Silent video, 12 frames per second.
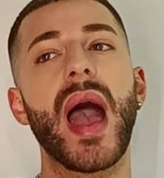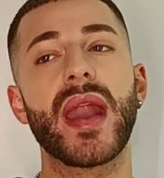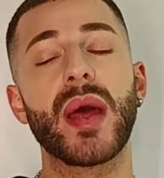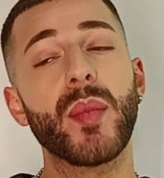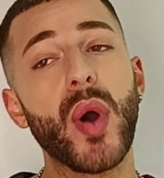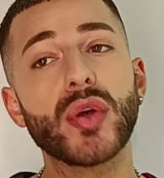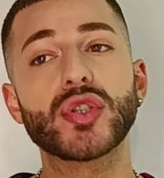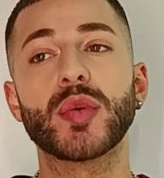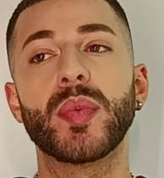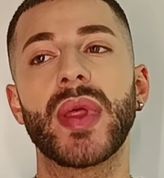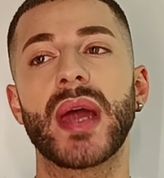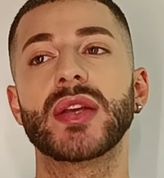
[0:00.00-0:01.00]
And I'm also
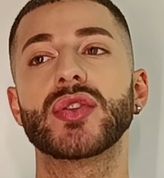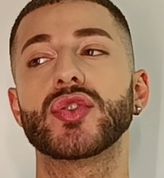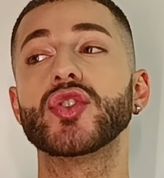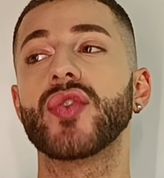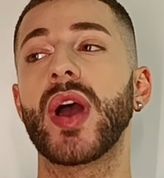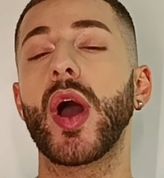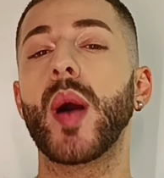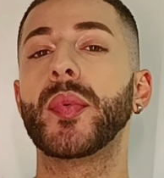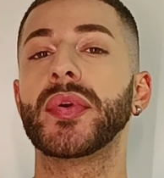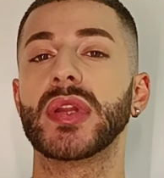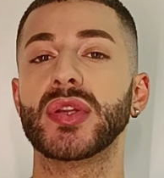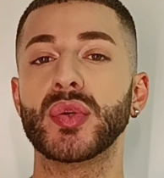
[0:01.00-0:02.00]
planning to try
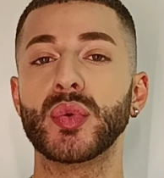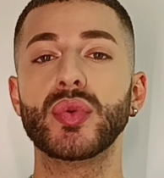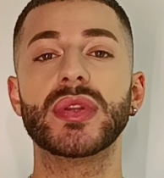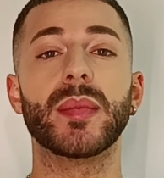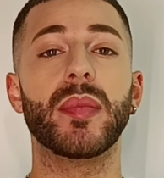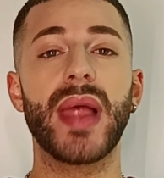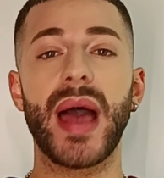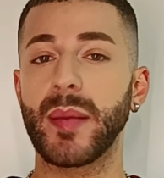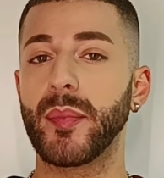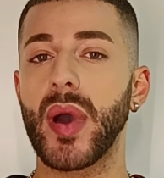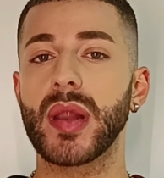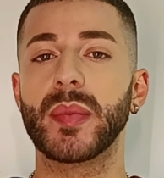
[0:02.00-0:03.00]
Opulent Oud, the
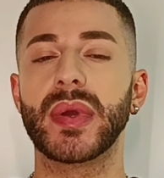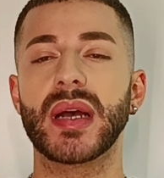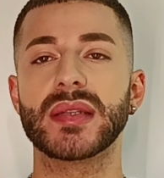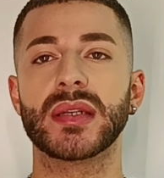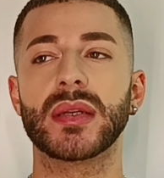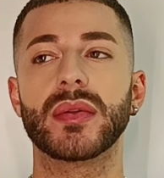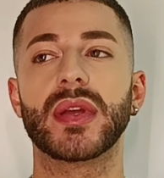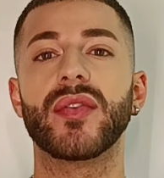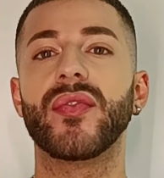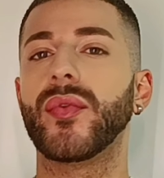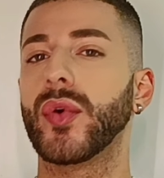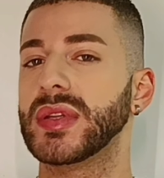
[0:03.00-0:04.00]
black bottle, because I know there are
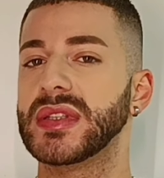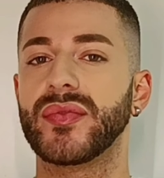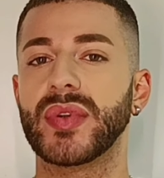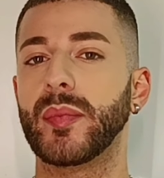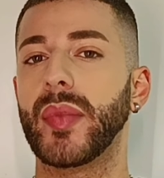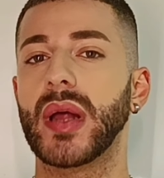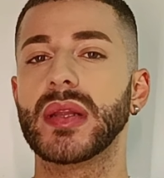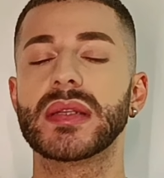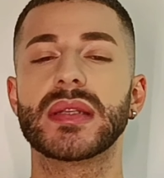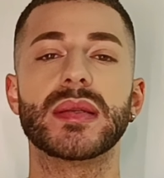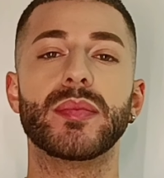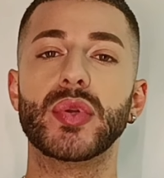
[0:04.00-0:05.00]
four different
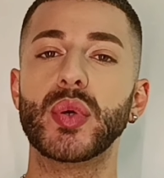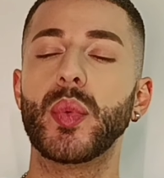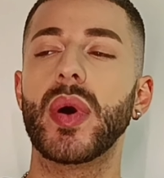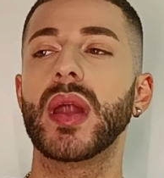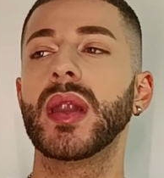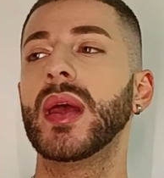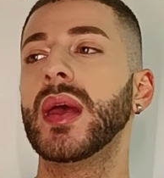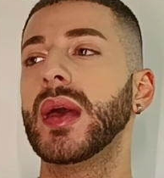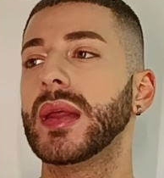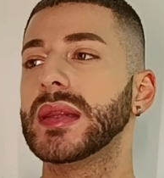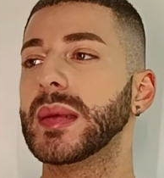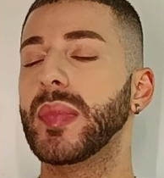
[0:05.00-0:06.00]
bottles. The blue one,
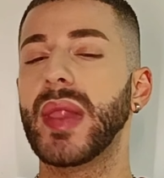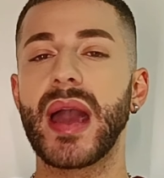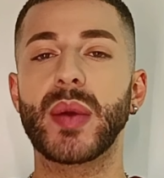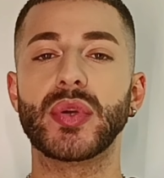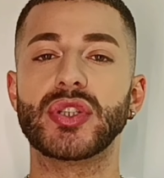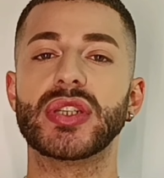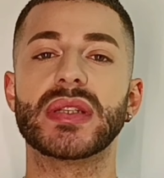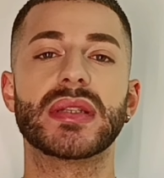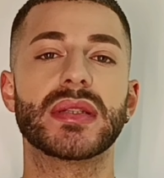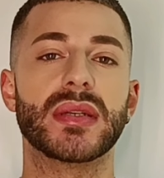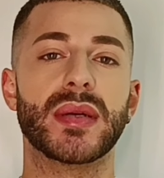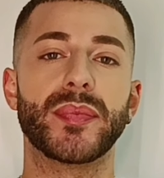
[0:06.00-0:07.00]
the black, which
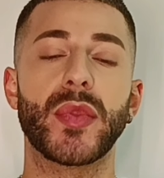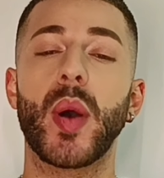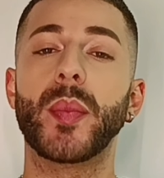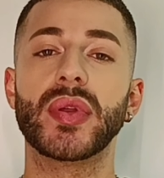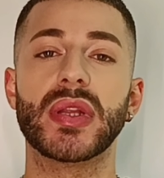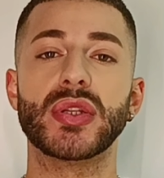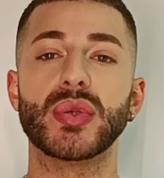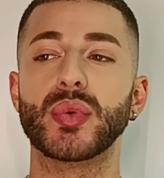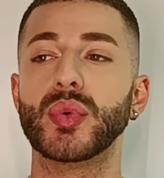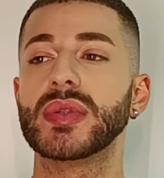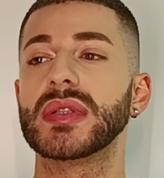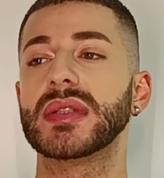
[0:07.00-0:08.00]
is Opulent
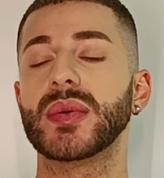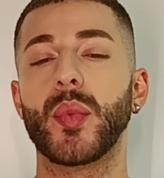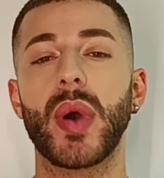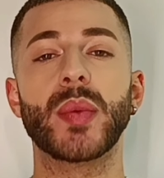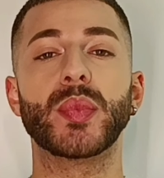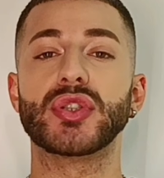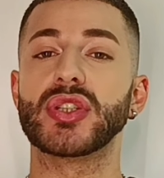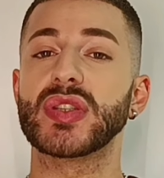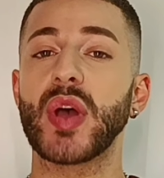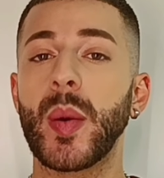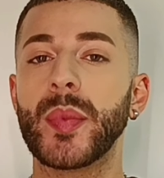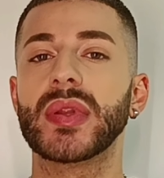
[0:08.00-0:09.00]
Oud, the white, which is
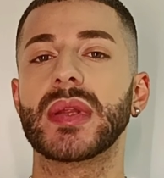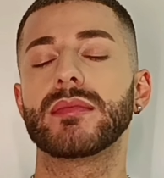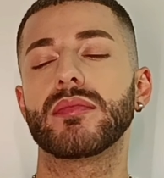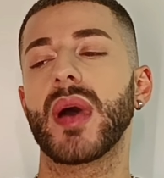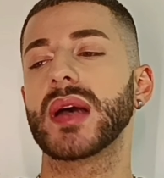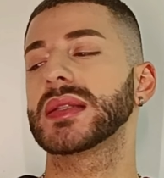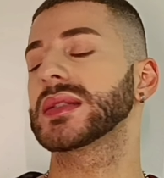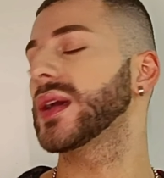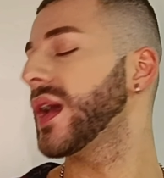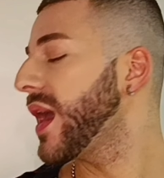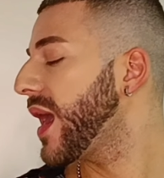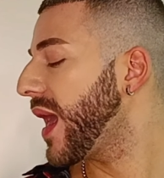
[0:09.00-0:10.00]
Opulent Musk,
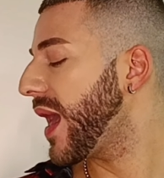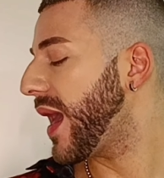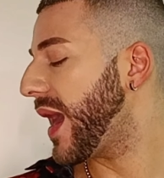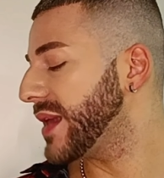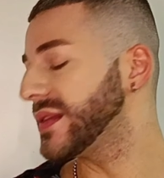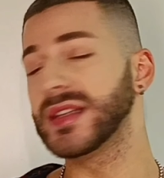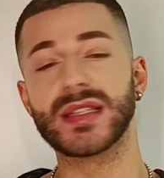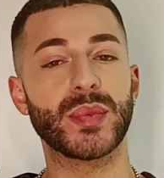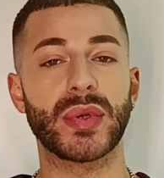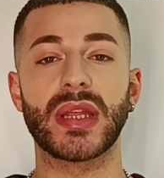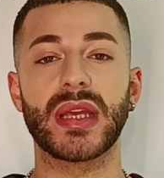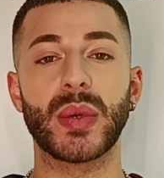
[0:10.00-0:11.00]
and this
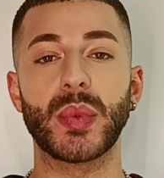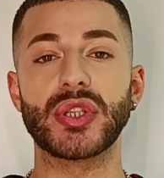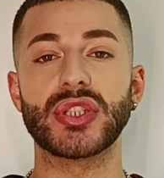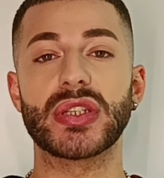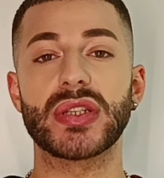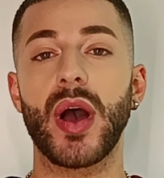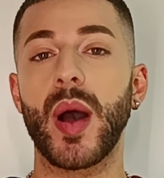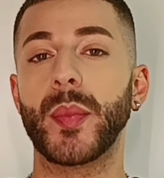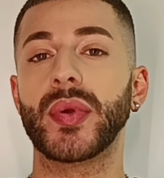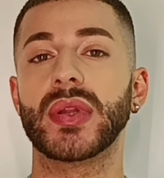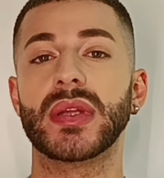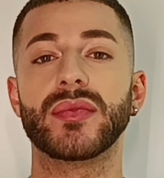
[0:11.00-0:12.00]
one here, which is
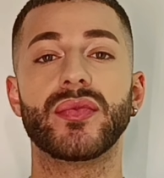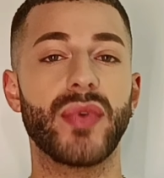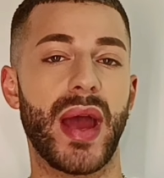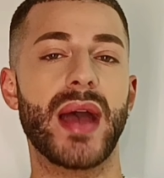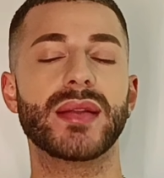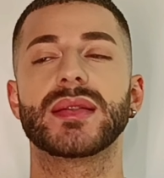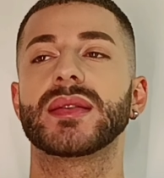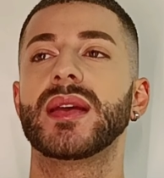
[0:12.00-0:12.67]
Opulent Red.